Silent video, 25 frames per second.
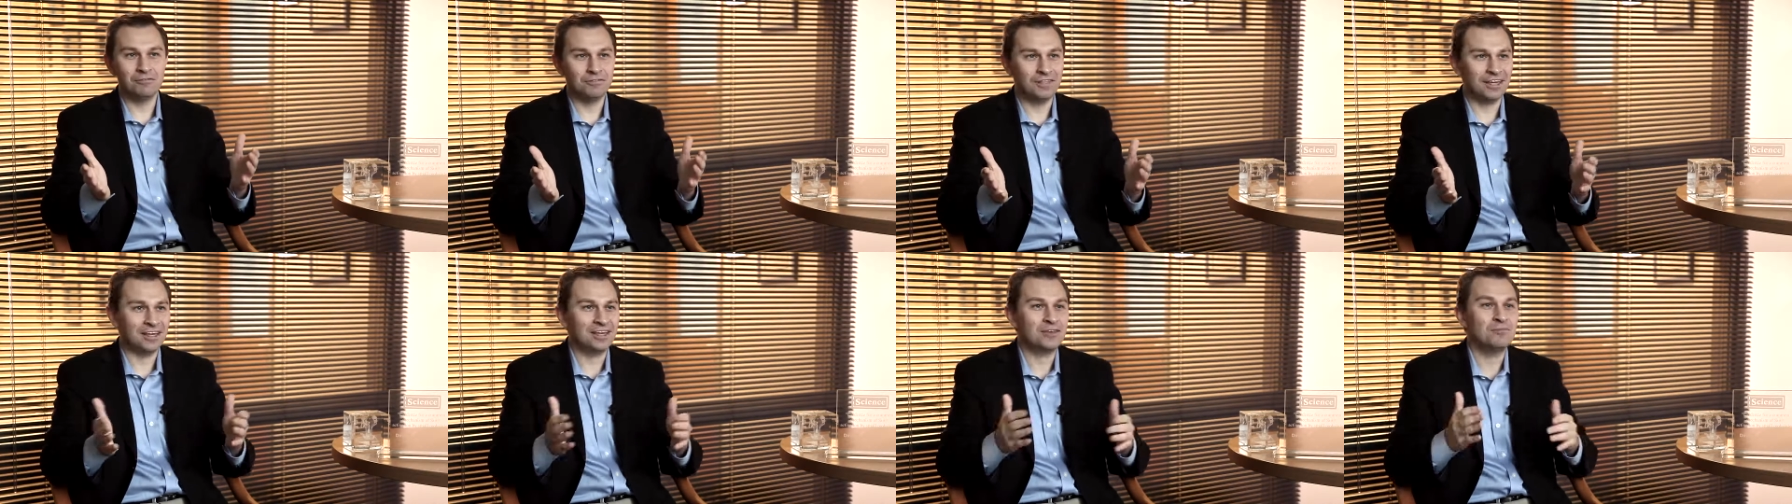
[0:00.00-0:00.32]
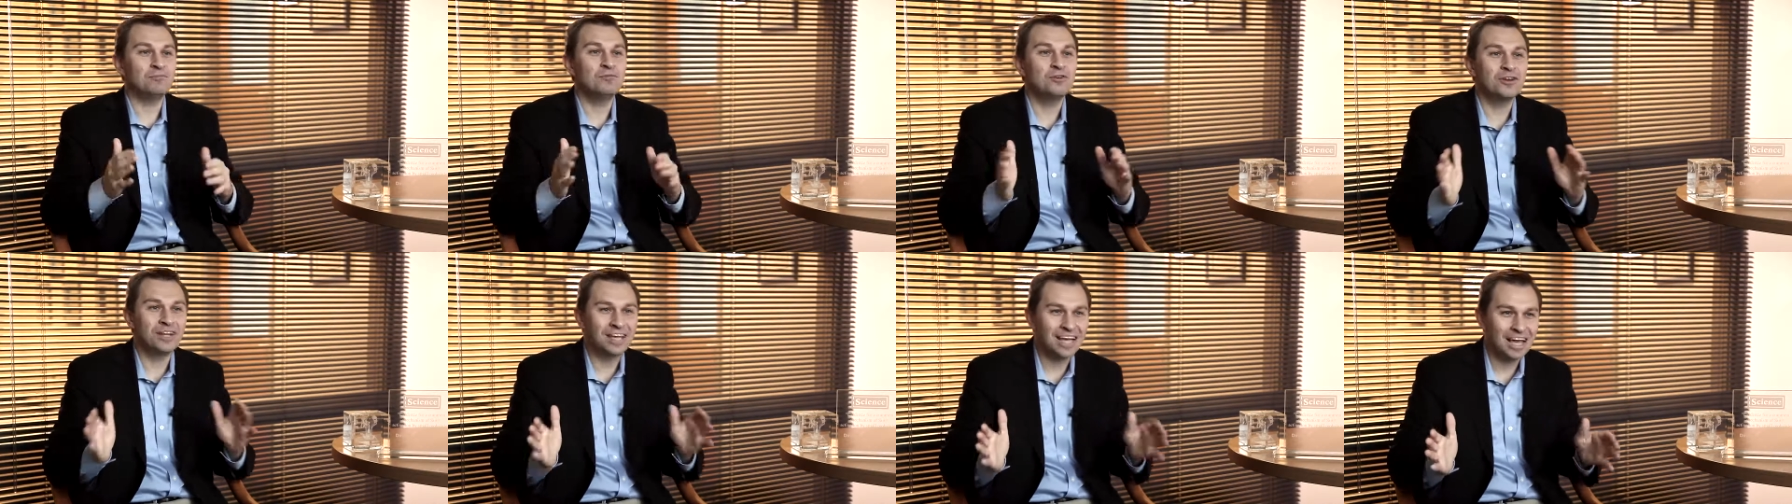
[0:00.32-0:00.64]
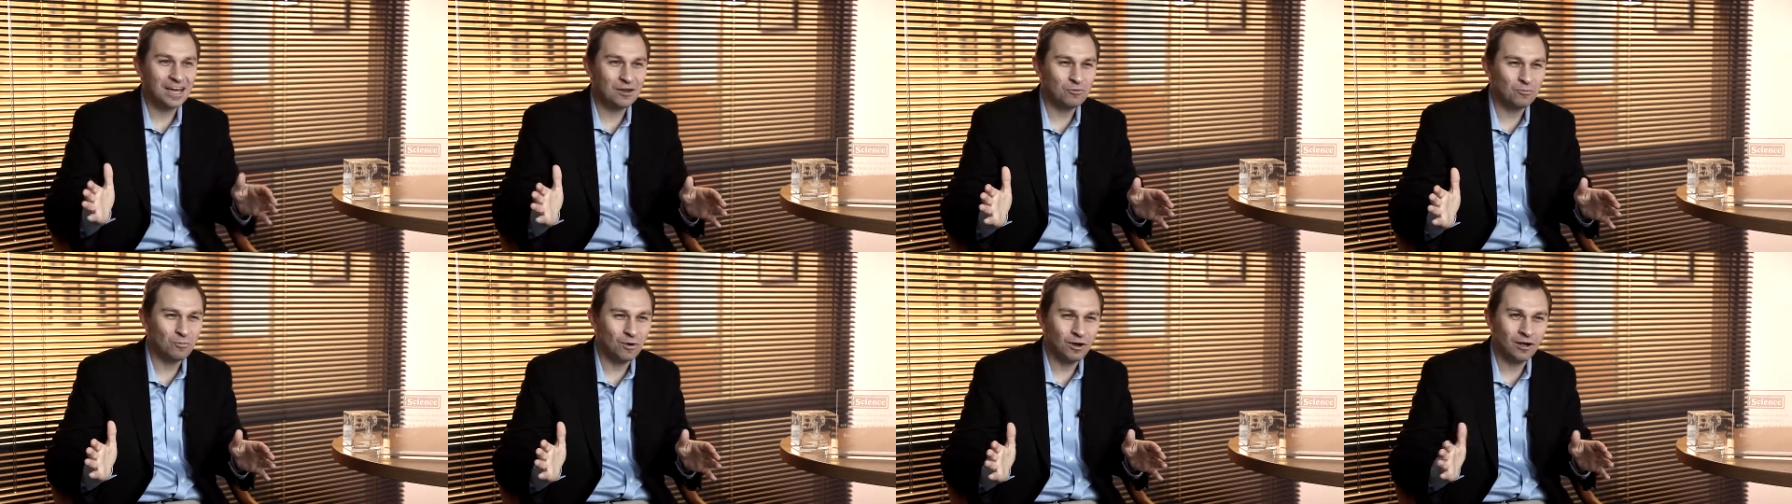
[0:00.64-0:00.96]
they
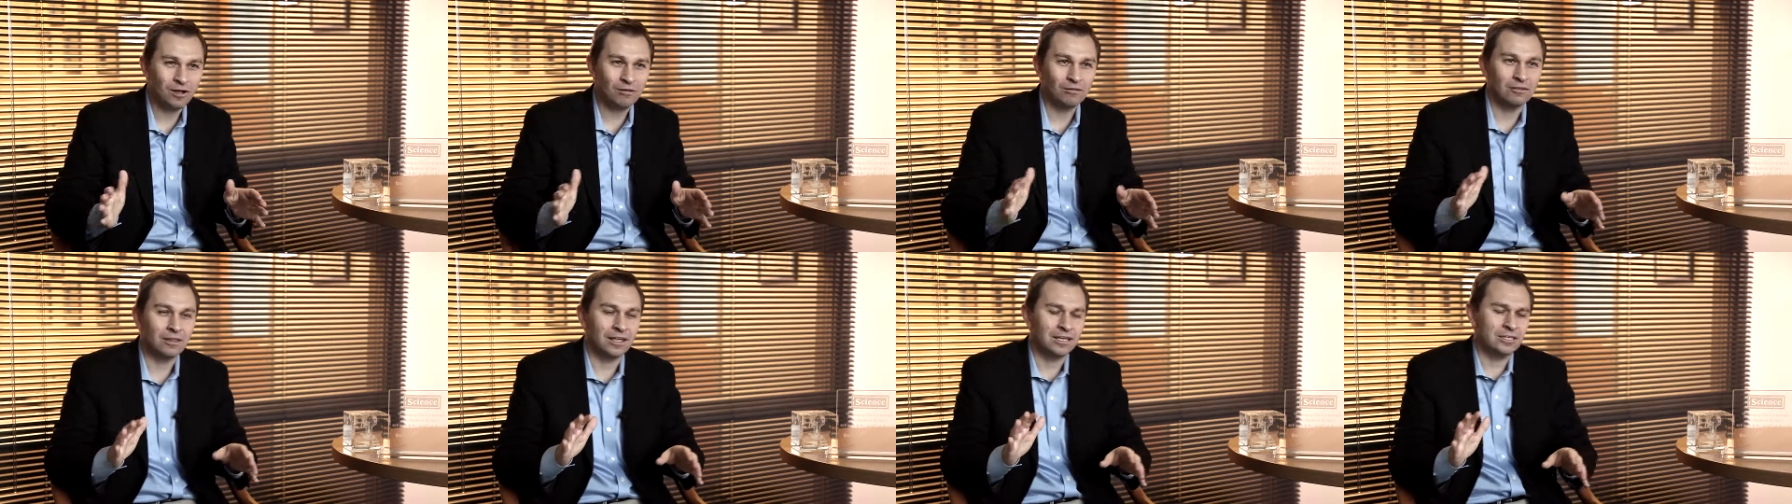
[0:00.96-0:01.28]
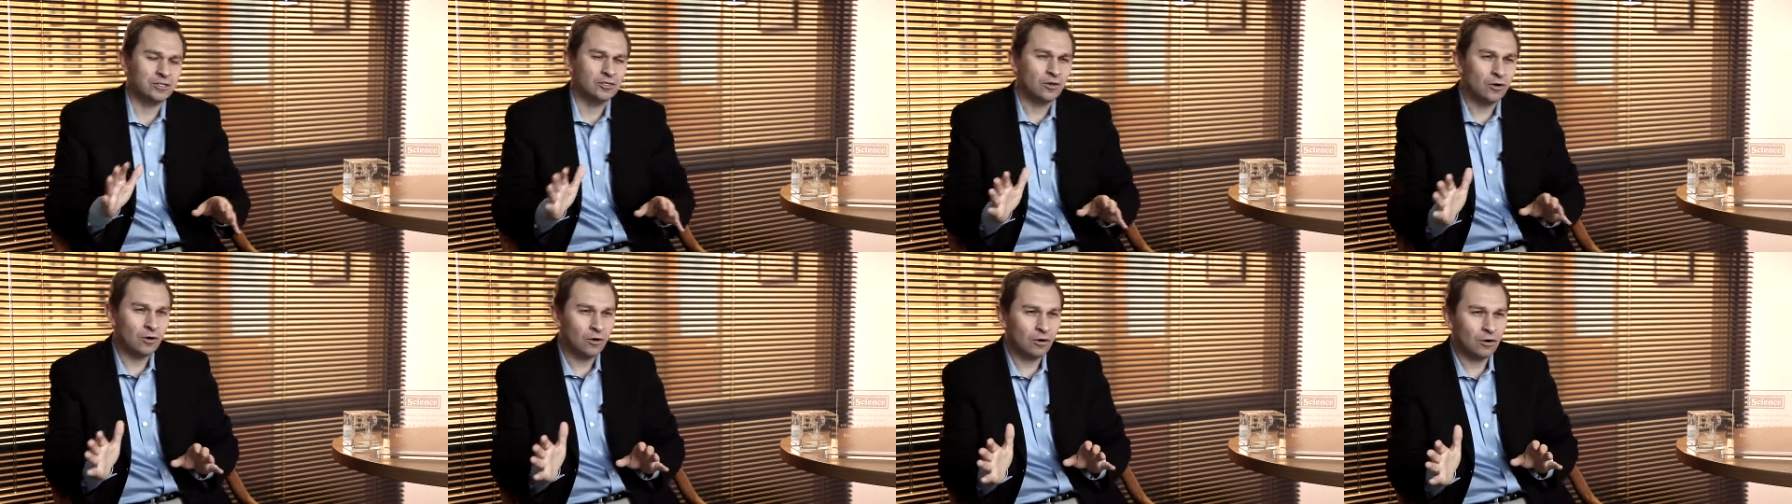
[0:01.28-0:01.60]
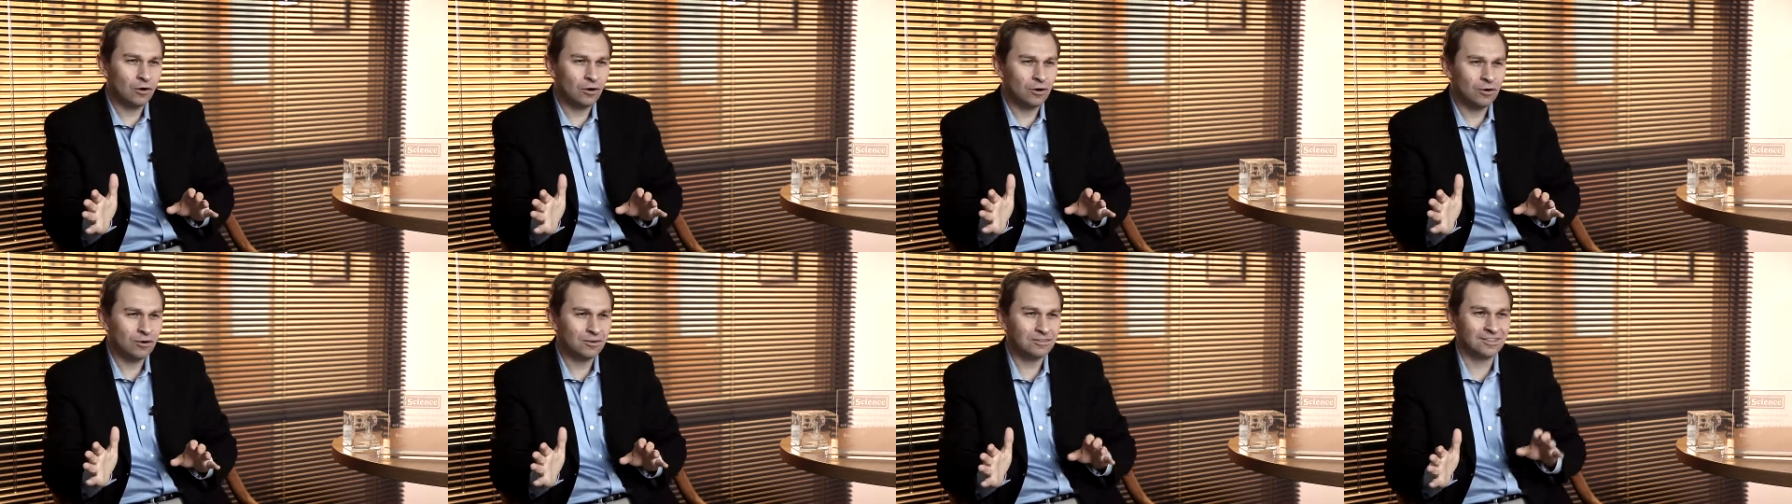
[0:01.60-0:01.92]
communicate well, they
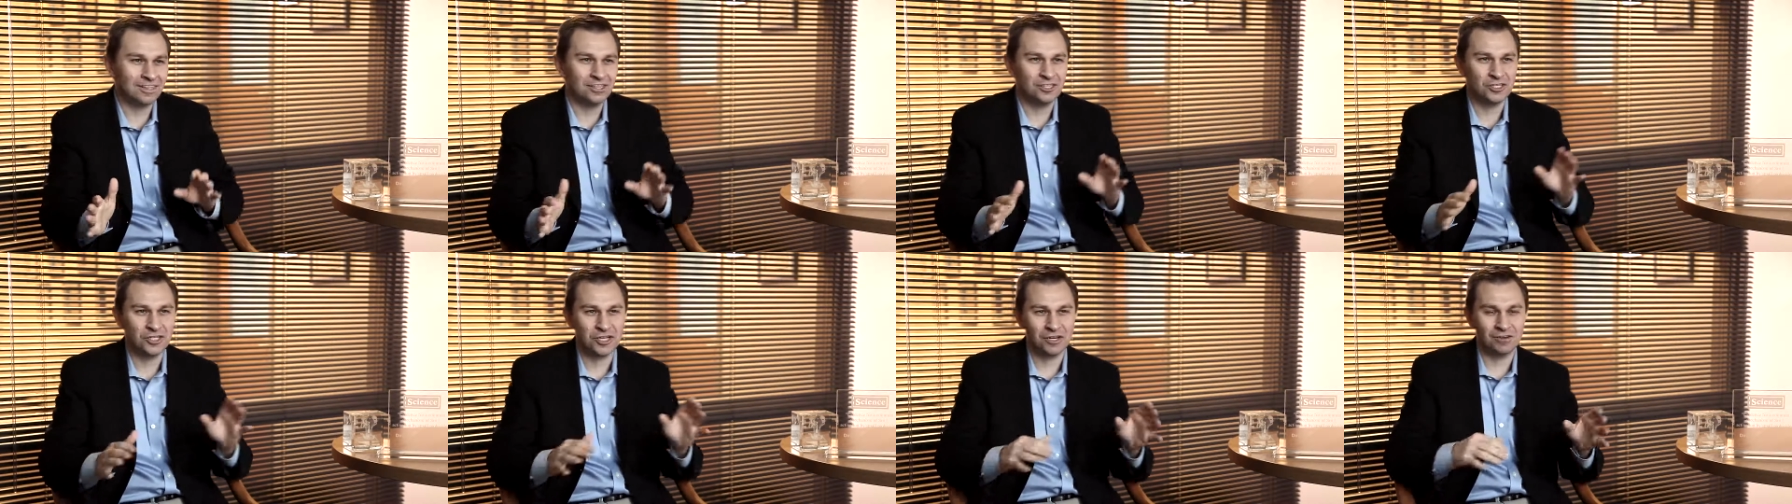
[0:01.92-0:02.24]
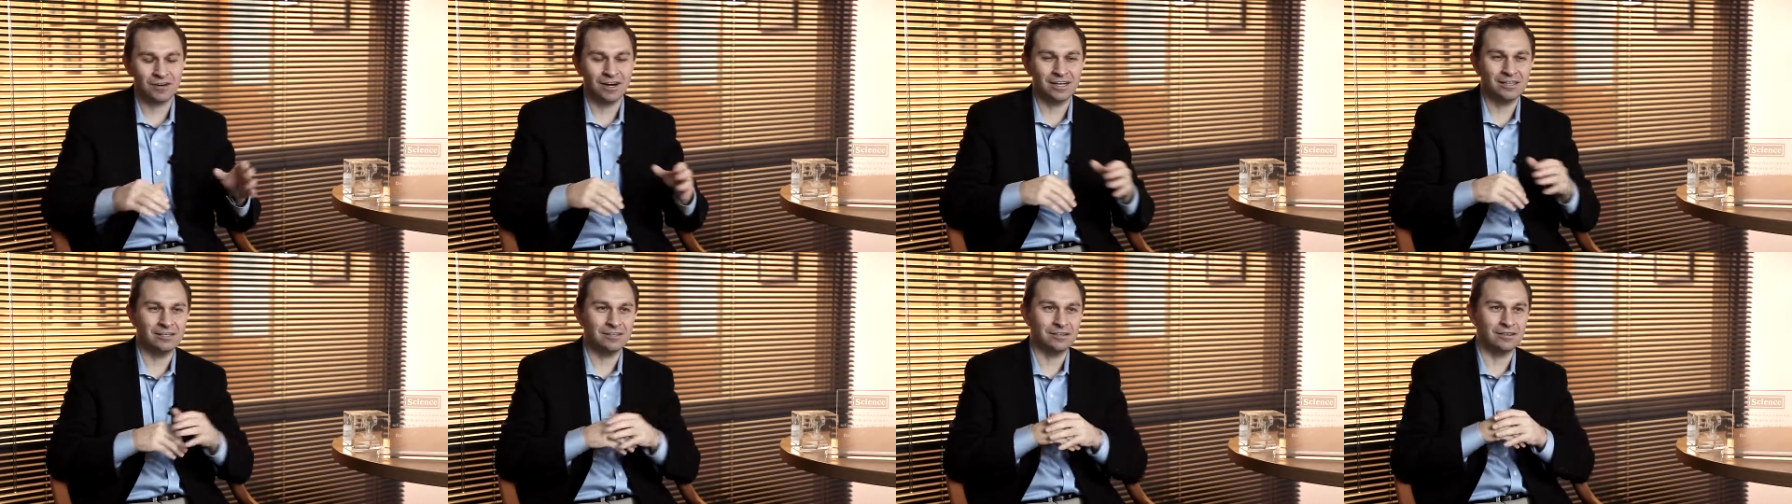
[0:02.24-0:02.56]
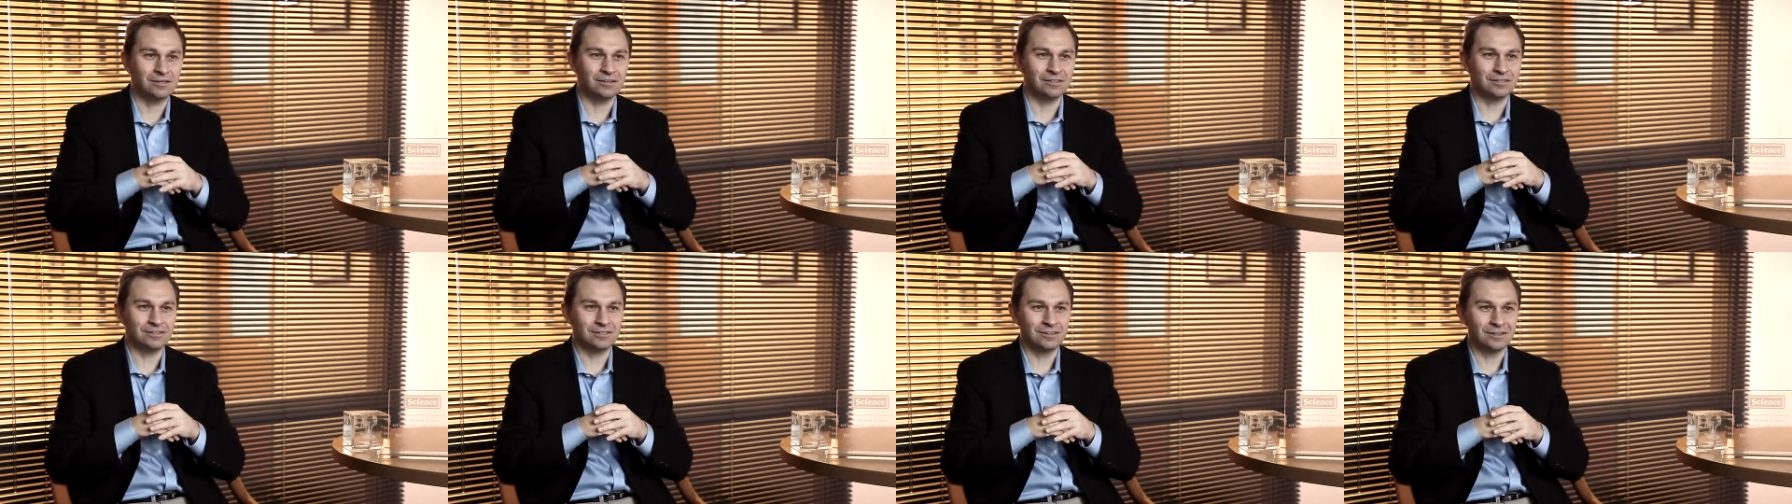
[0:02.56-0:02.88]
talk, they share
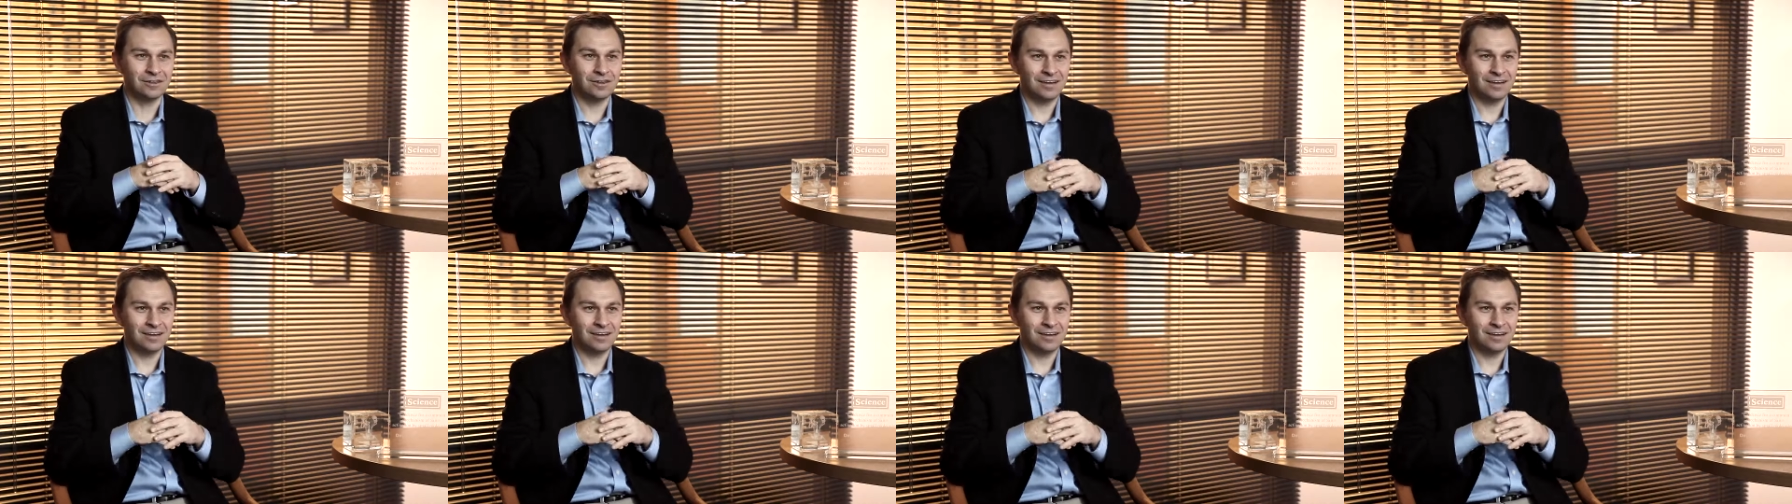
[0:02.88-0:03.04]
ideas,